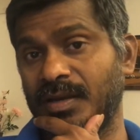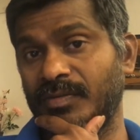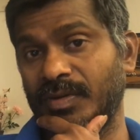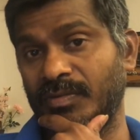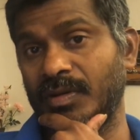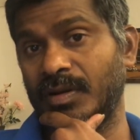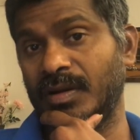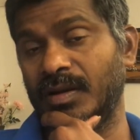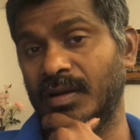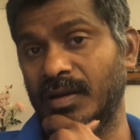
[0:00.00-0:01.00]
we
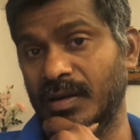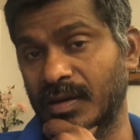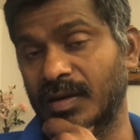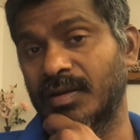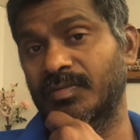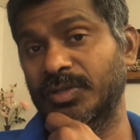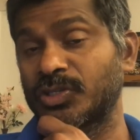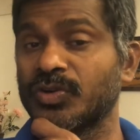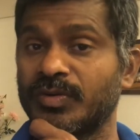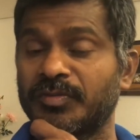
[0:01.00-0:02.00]
will we
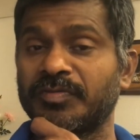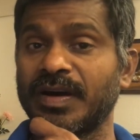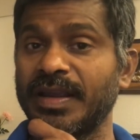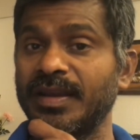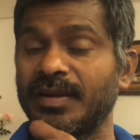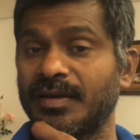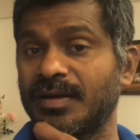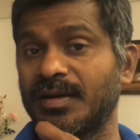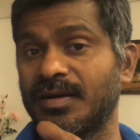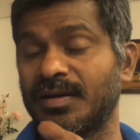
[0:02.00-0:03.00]
should find
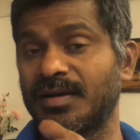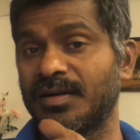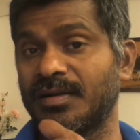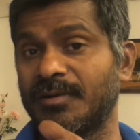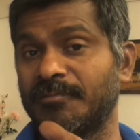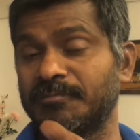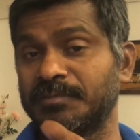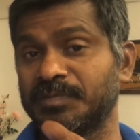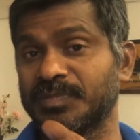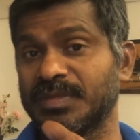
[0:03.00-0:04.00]
um,
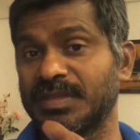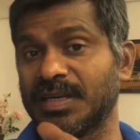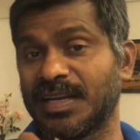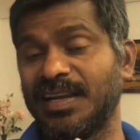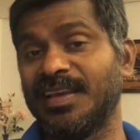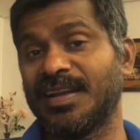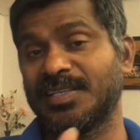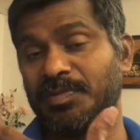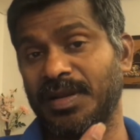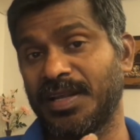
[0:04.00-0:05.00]
the clear
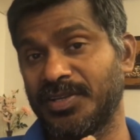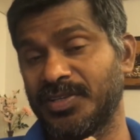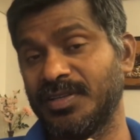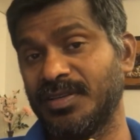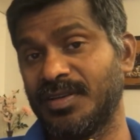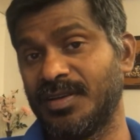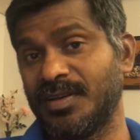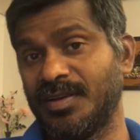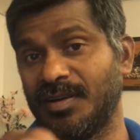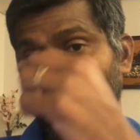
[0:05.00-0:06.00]
explanation
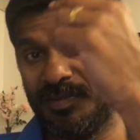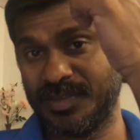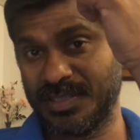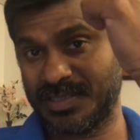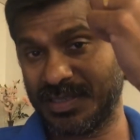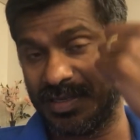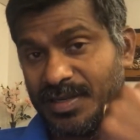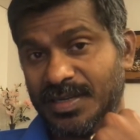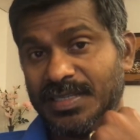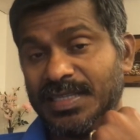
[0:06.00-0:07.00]
of this
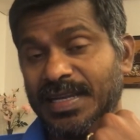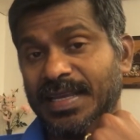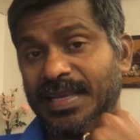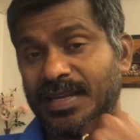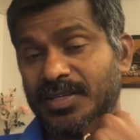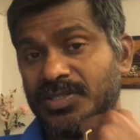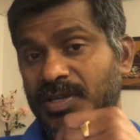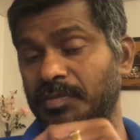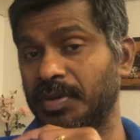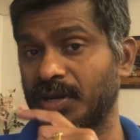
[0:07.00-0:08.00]
uh, descending
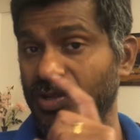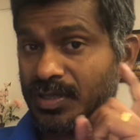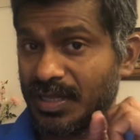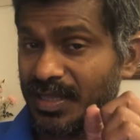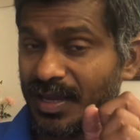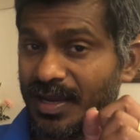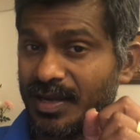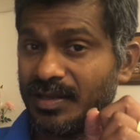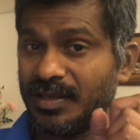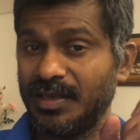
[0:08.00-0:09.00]
energy. But on the other
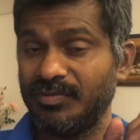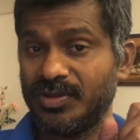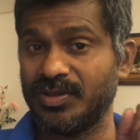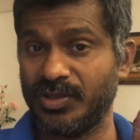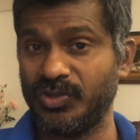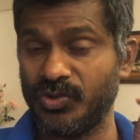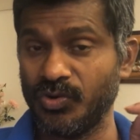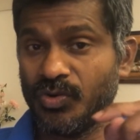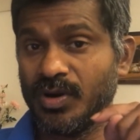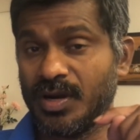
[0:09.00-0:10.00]
hand, even in the
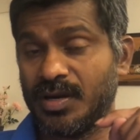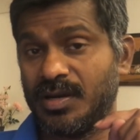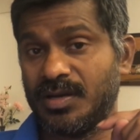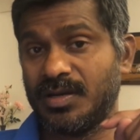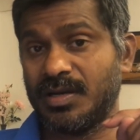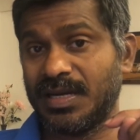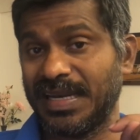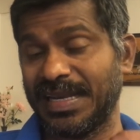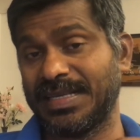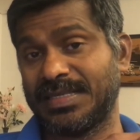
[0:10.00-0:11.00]
yoga
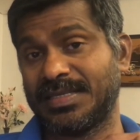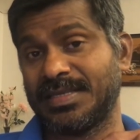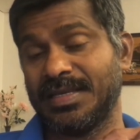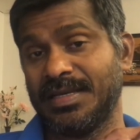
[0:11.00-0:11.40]
texts,